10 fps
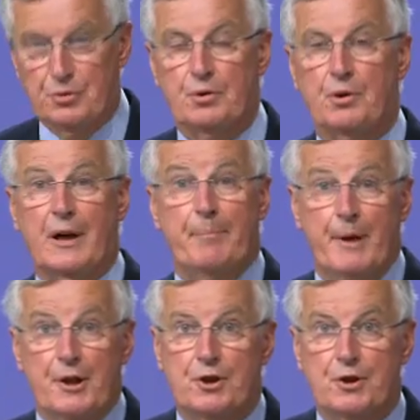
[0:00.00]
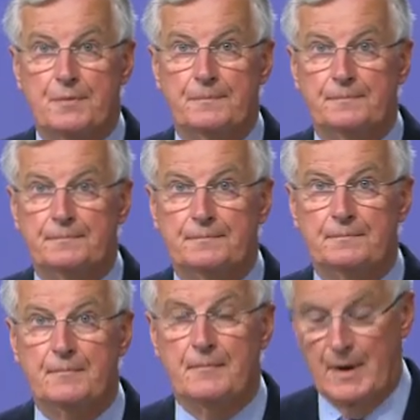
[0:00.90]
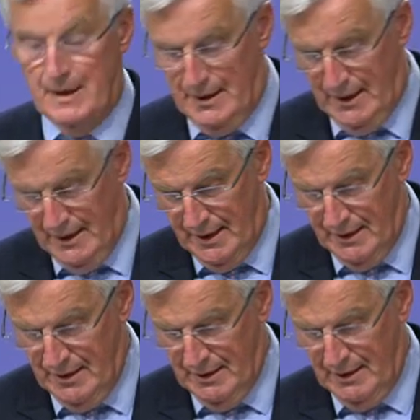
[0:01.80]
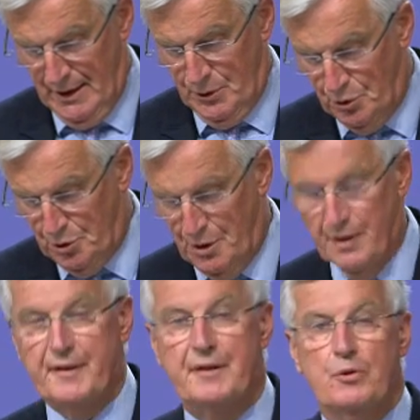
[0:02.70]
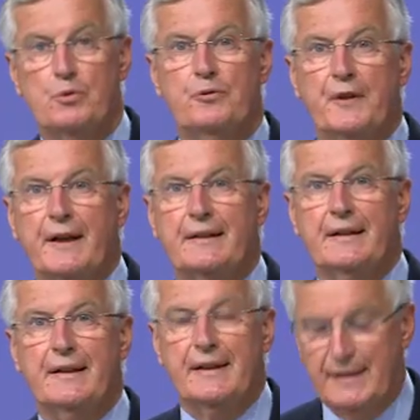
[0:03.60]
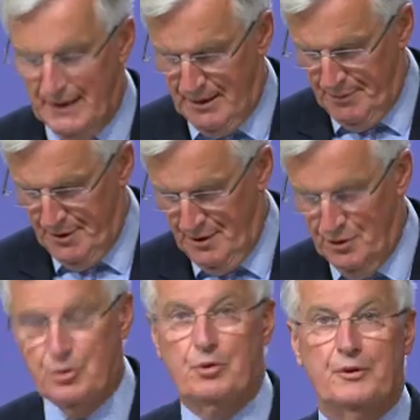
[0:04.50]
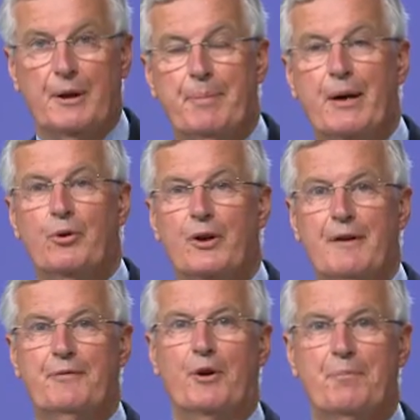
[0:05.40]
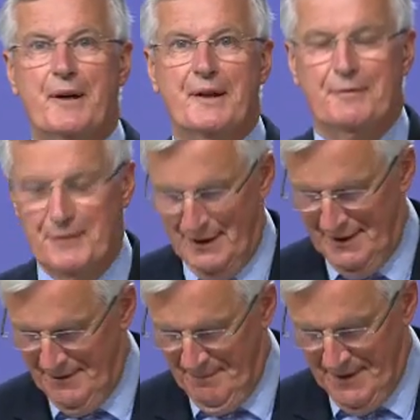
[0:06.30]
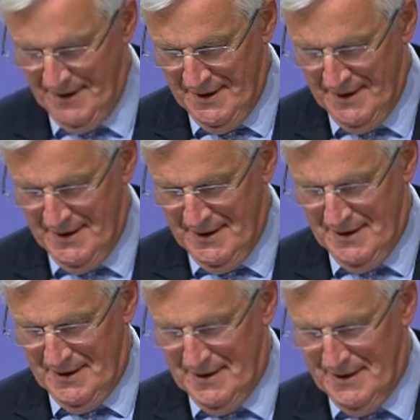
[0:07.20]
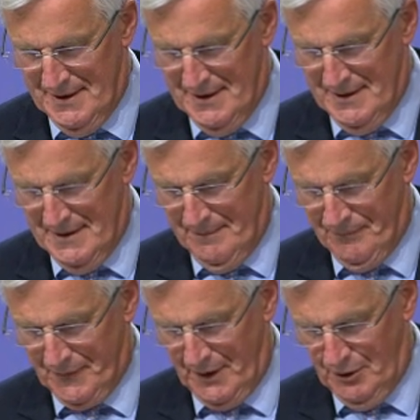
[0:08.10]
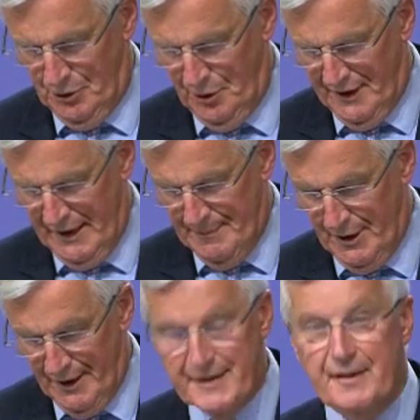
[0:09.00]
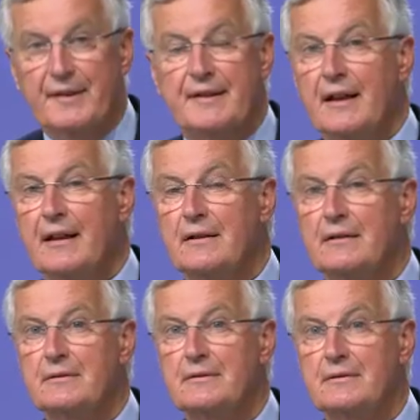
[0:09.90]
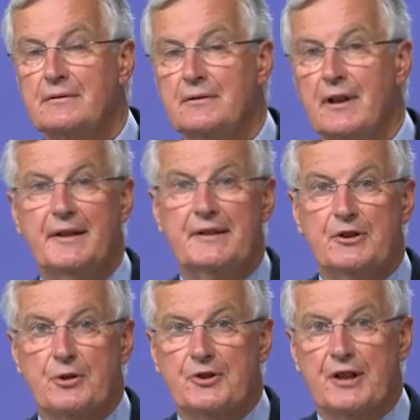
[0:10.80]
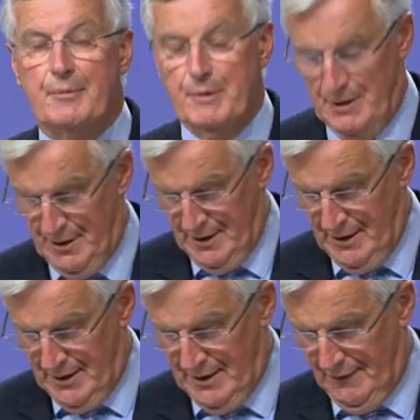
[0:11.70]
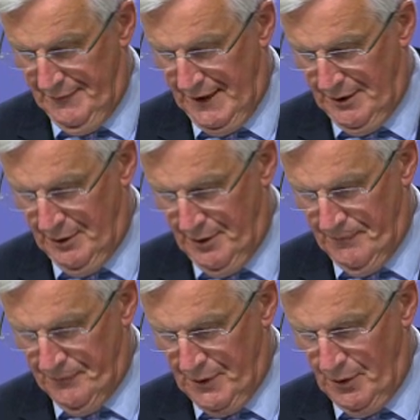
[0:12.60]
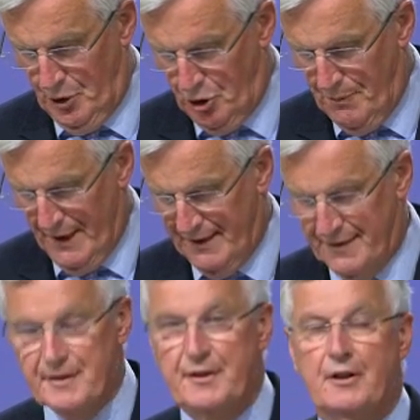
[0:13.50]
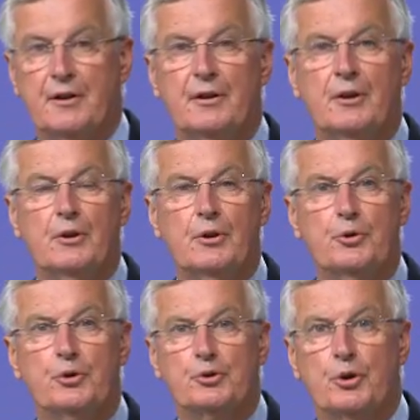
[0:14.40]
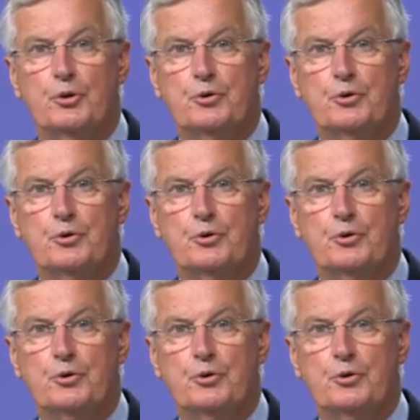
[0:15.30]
serious areas of blockages on fishing and open and fair competition on so called level playing field, these are two elements that are absolutely essential and cannot be separated out uh, from trade